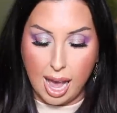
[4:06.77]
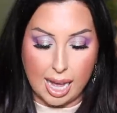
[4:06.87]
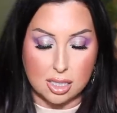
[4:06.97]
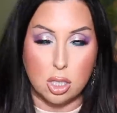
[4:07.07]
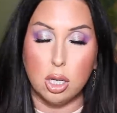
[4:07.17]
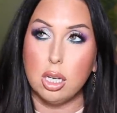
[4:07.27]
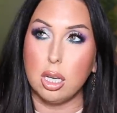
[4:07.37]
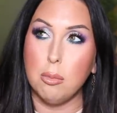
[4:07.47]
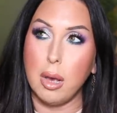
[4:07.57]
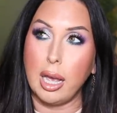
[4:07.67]
I
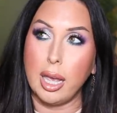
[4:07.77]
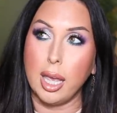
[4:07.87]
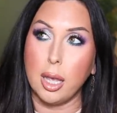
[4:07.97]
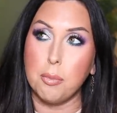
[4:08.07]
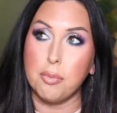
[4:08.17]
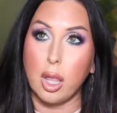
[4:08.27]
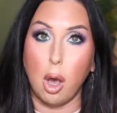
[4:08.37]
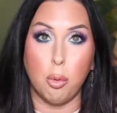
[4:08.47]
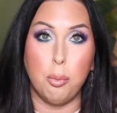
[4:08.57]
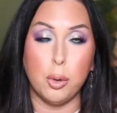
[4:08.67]
took my
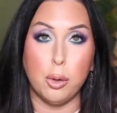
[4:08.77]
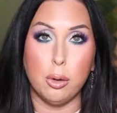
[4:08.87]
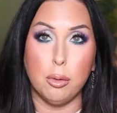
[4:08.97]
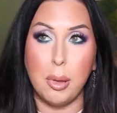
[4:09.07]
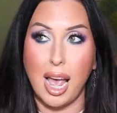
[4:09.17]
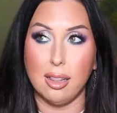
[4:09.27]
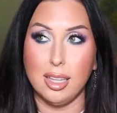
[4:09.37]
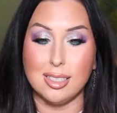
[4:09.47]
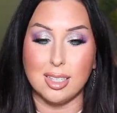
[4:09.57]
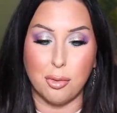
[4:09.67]
Opal
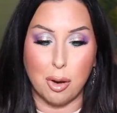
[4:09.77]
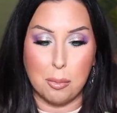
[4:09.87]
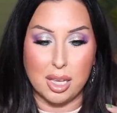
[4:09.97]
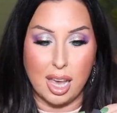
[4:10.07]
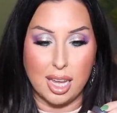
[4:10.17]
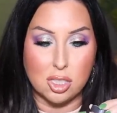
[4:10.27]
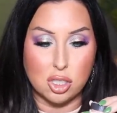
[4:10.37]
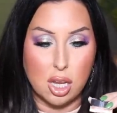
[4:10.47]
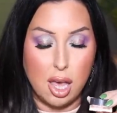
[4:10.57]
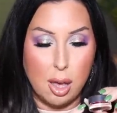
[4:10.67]
palette from
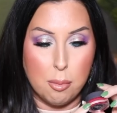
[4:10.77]
BH